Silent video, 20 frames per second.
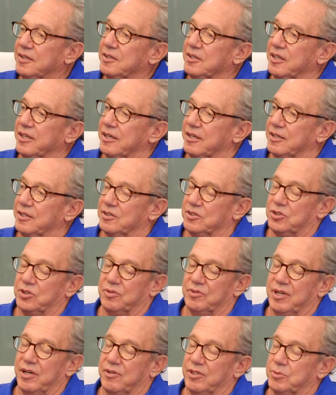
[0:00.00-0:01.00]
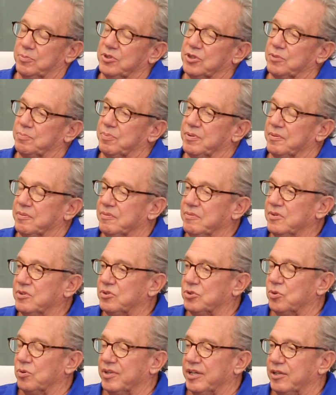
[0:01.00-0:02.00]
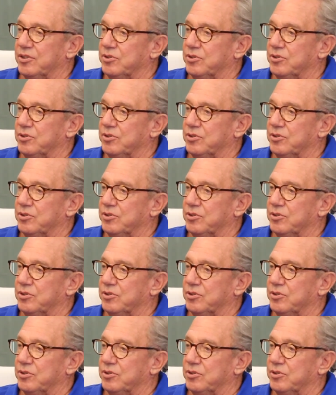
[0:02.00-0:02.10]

And so now he's just been sold out